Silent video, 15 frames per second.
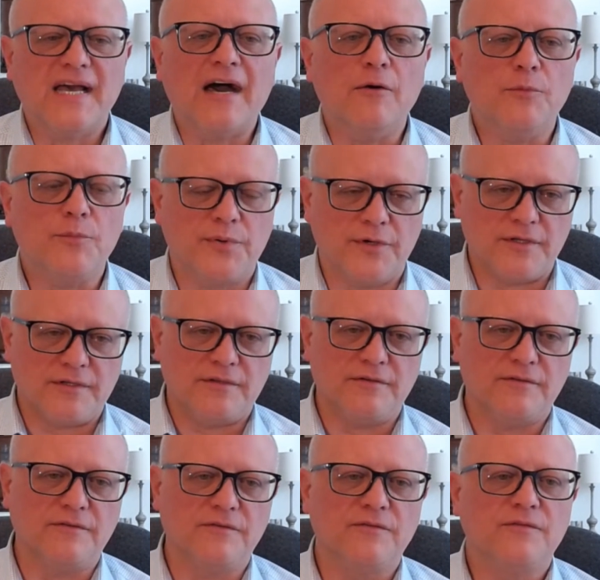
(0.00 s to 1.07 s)
output
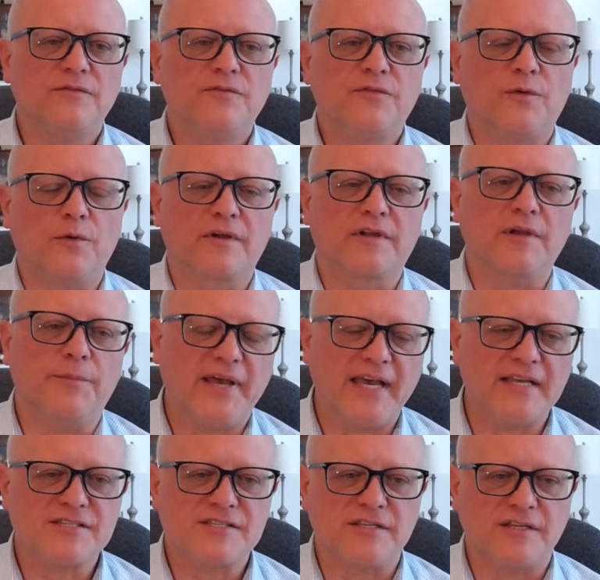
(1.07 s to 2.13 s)
for
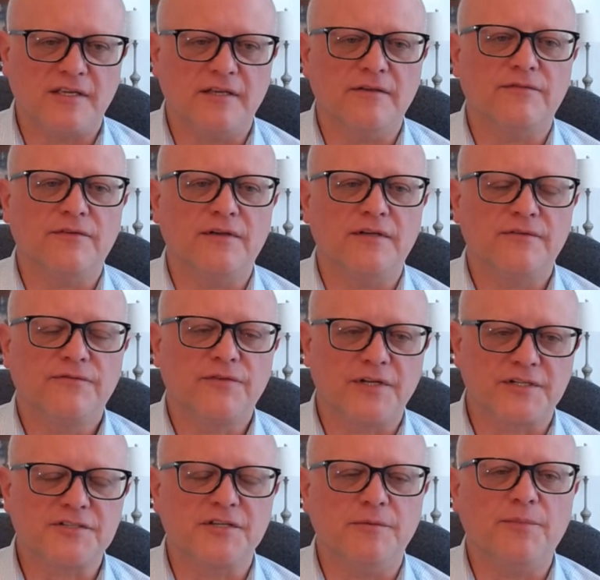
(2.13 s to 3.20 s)
capacity of a
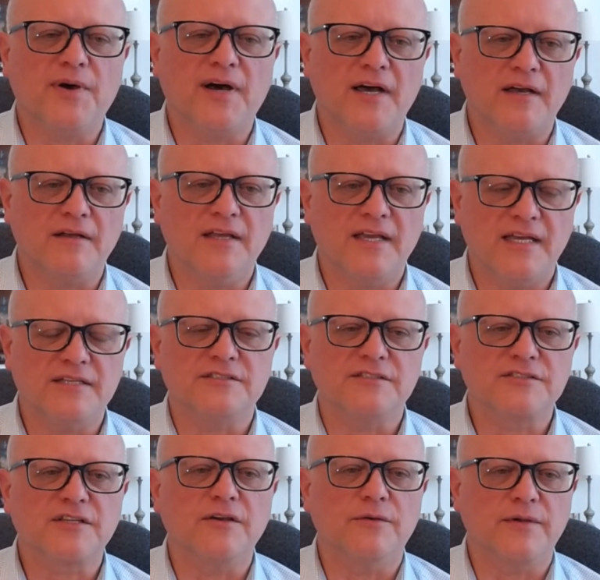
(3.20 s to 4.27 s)
friction pile as
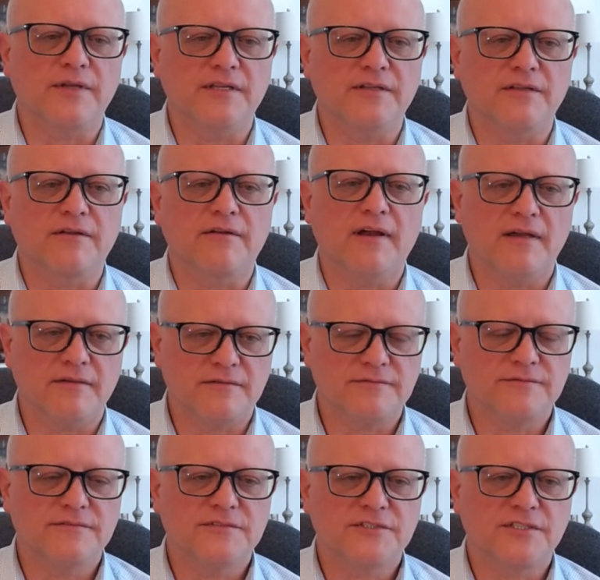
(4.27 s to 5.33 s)
it's going in the ground.
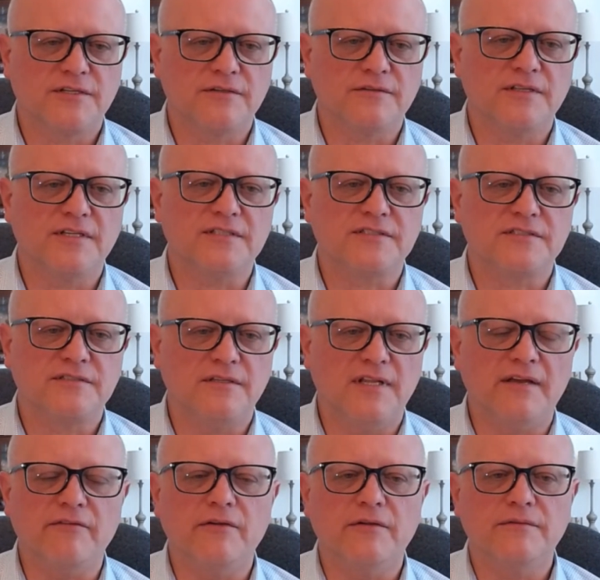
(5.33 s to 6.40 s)
So that's
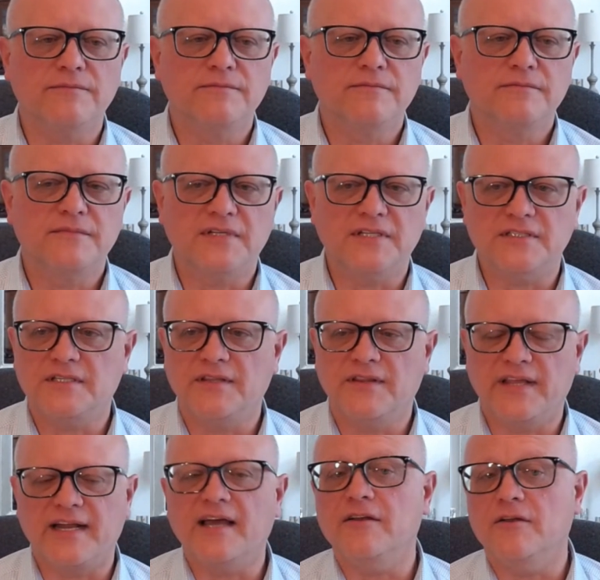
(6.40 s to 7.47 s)
never,
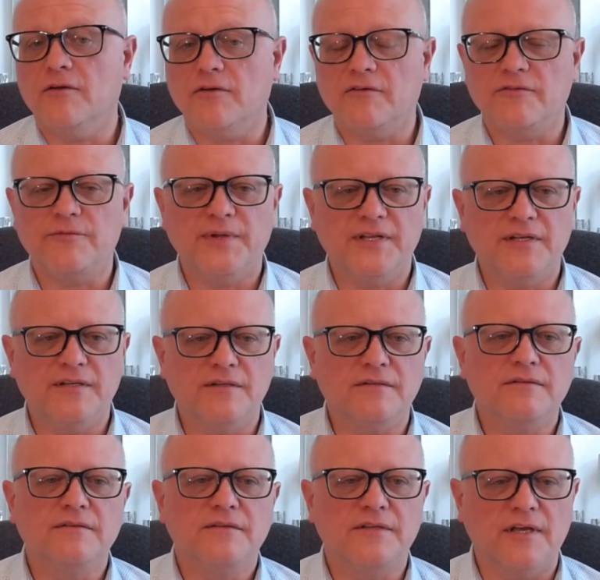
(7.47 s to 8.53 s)
that I know of, been
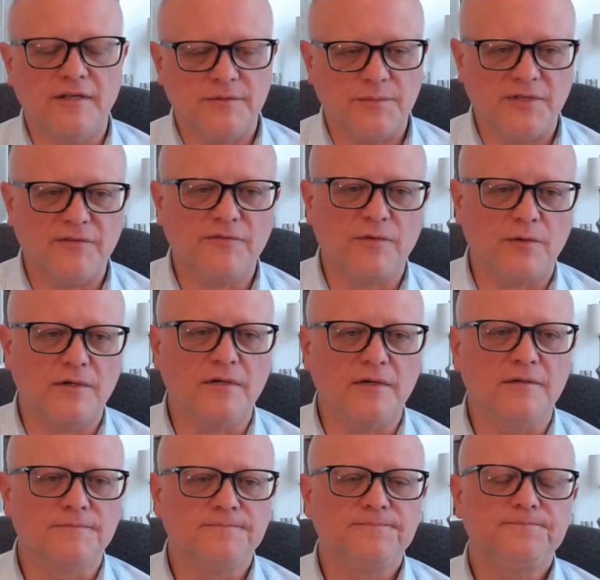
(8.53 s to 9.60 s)
done
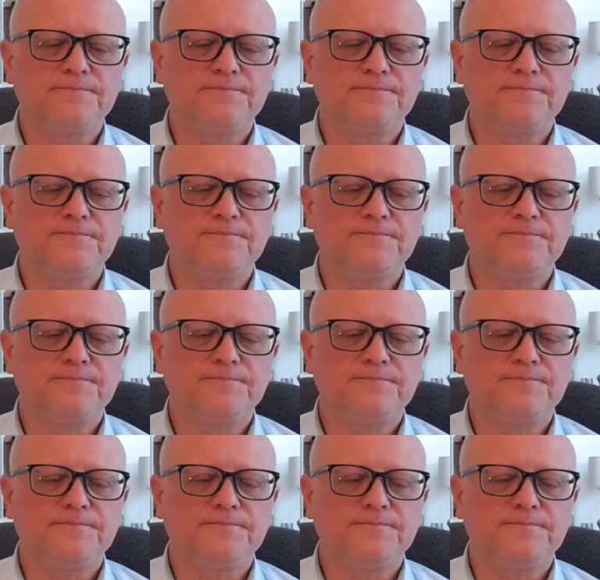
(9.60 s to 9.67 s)
before.